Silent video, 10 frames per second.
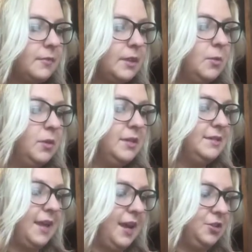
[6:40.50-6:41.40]
what
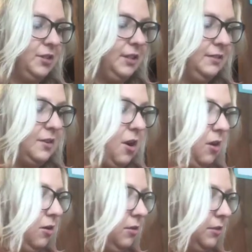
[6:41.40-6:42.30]
this actually is
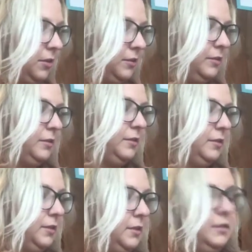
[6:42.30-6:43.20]
called.
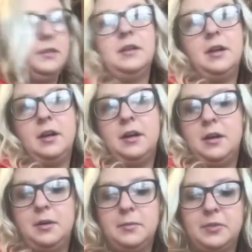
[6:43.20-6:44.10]

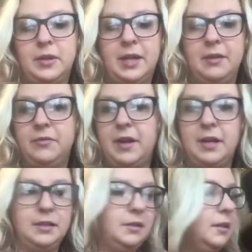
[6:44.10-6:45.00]
So I can't find